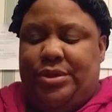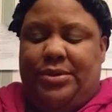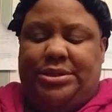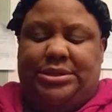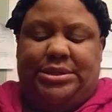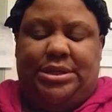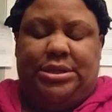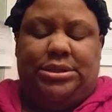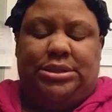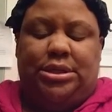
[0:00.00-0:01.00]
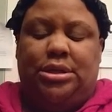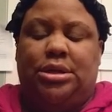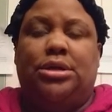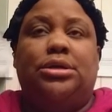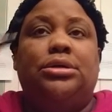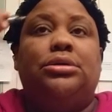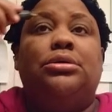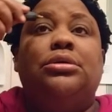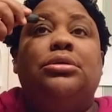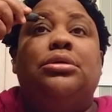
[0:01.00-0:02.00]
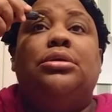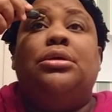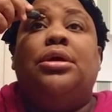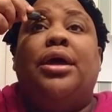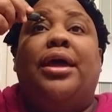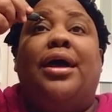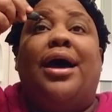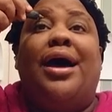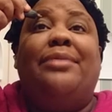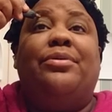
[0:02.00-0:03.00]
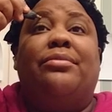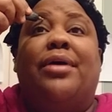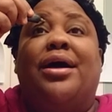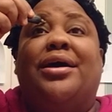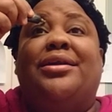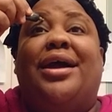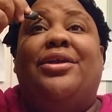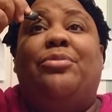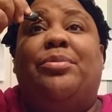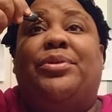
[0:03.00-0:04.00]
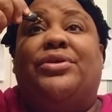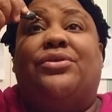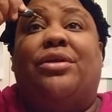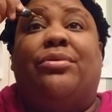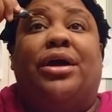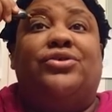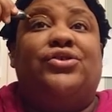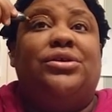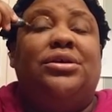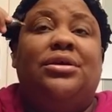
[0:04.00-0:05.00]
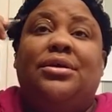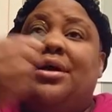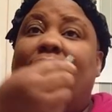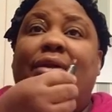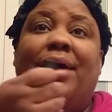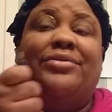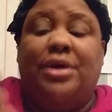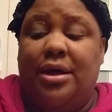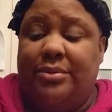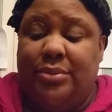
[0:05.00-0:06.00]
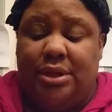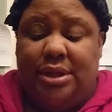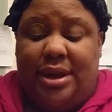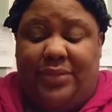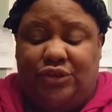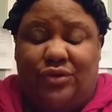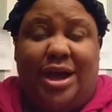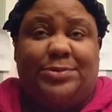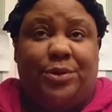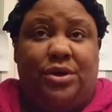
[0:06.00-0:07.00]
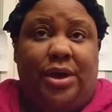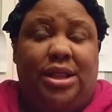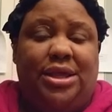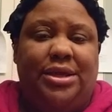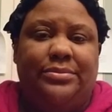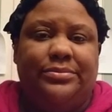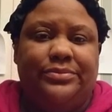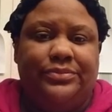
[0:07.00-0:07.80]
and this is the concealer. And I put mine, I know people put this on their brush. I don't have time. Now this dries pretty quickly.